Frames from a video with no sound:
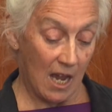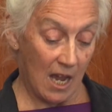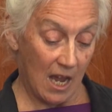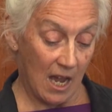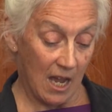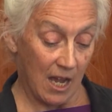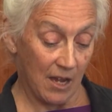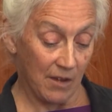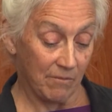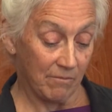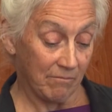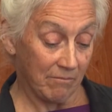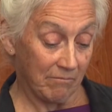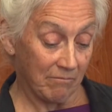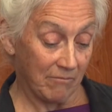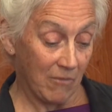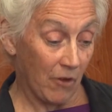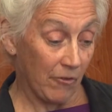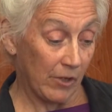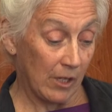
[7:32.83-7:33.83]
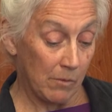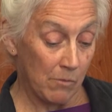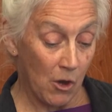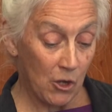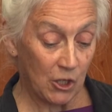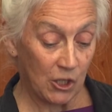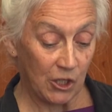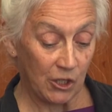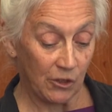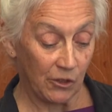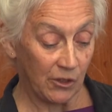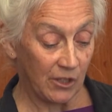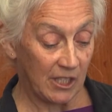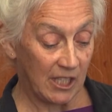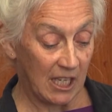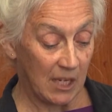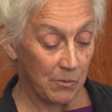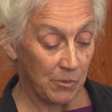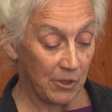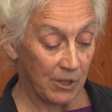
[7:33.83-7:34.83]
overly emotional,
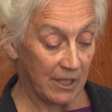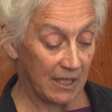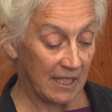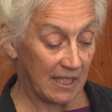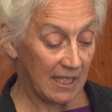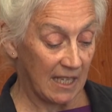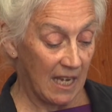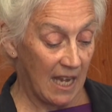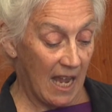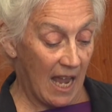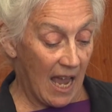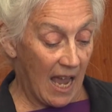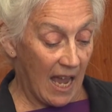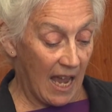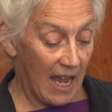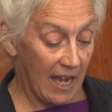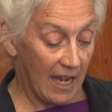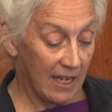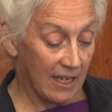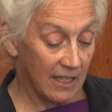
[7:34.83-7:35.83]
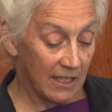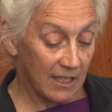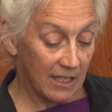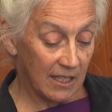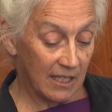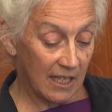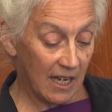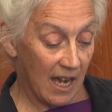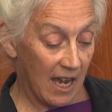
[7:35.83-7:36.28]
timorous, and